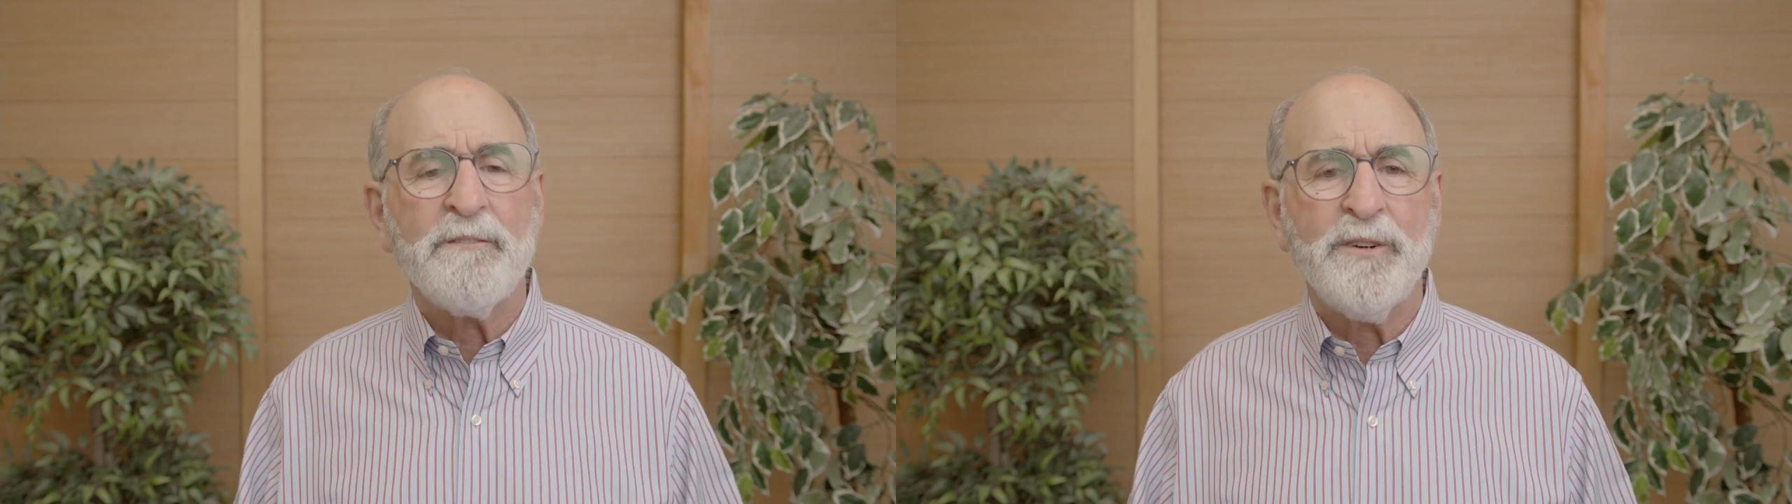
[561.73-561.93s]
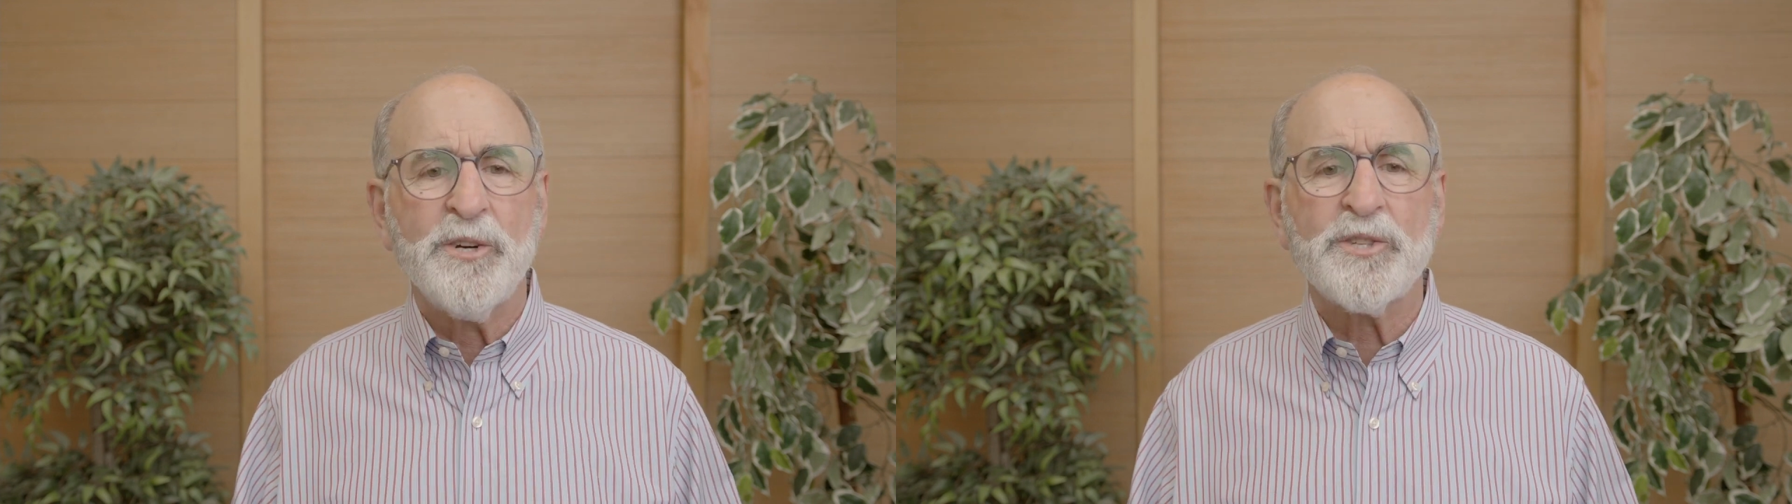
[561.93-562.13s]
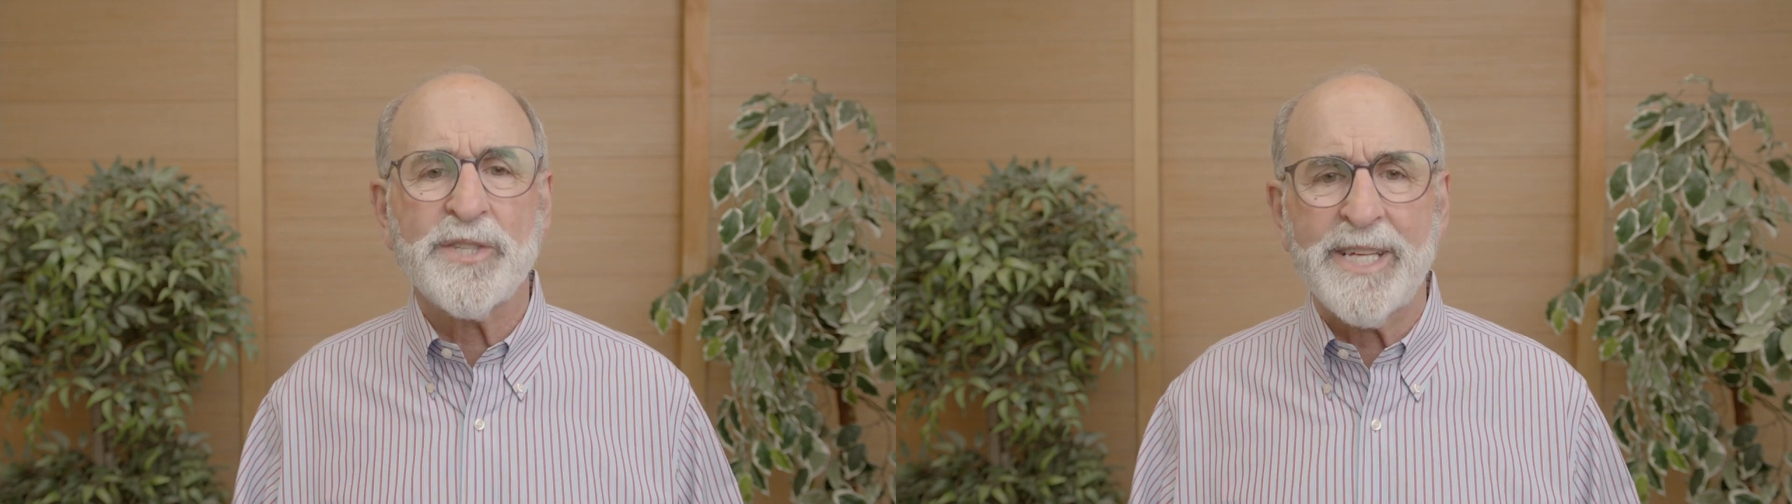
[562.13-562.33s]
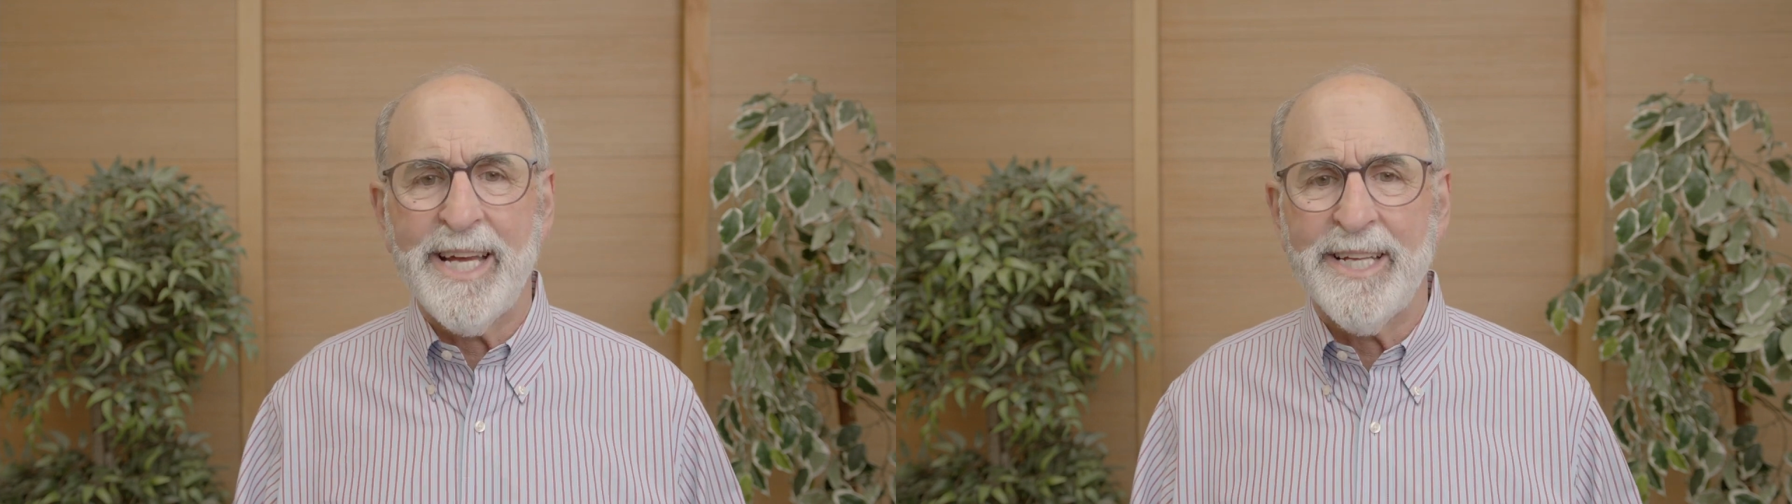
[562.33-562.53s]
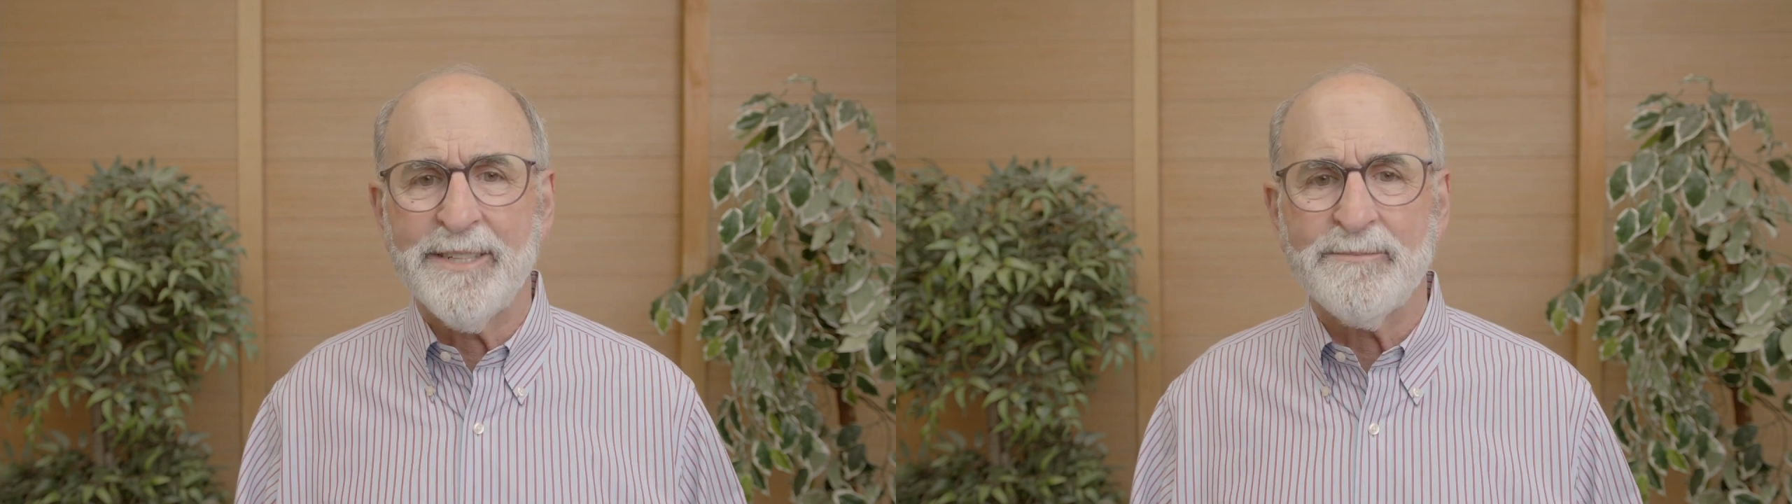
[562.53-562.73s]
verse
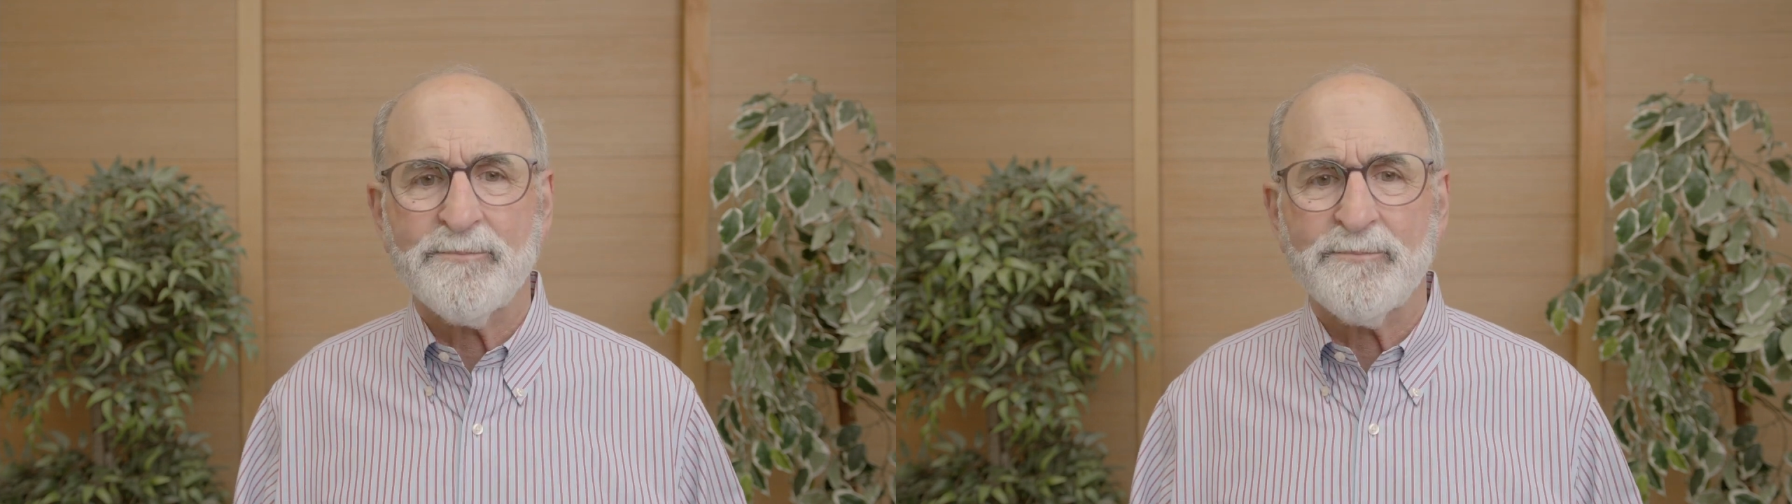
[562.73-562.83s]
10.